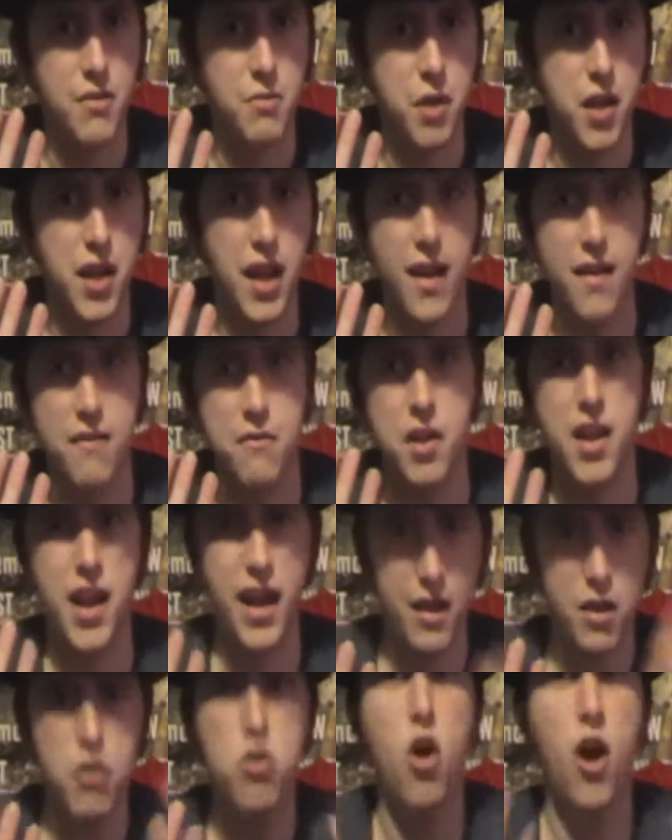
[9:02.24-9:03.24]
we're
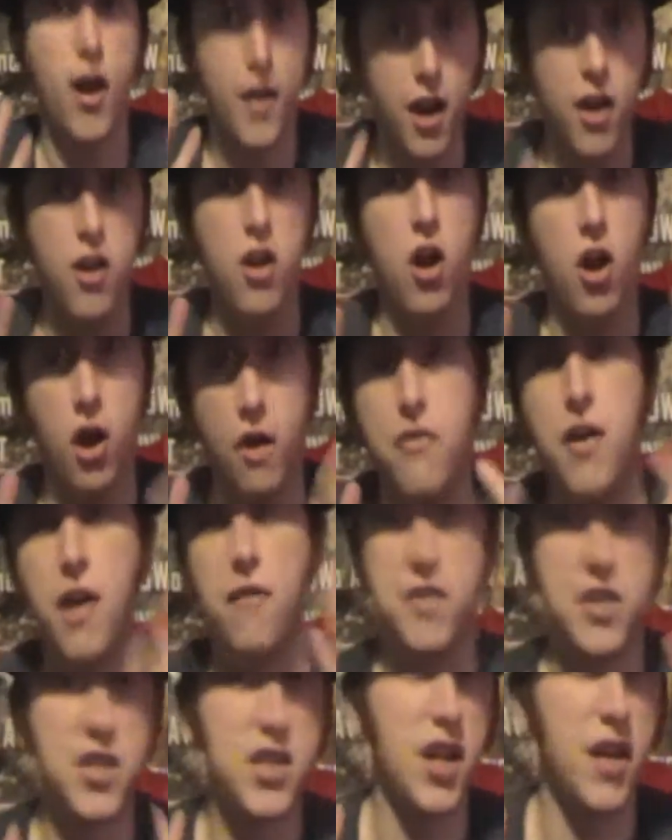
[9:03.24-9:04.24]
getting quite a lot of
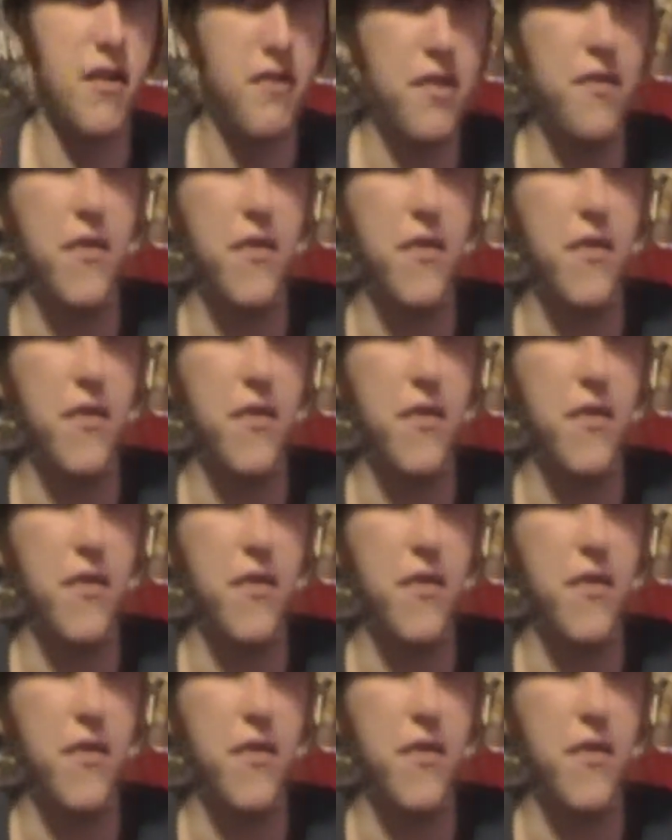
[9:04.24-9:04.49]
other stuff in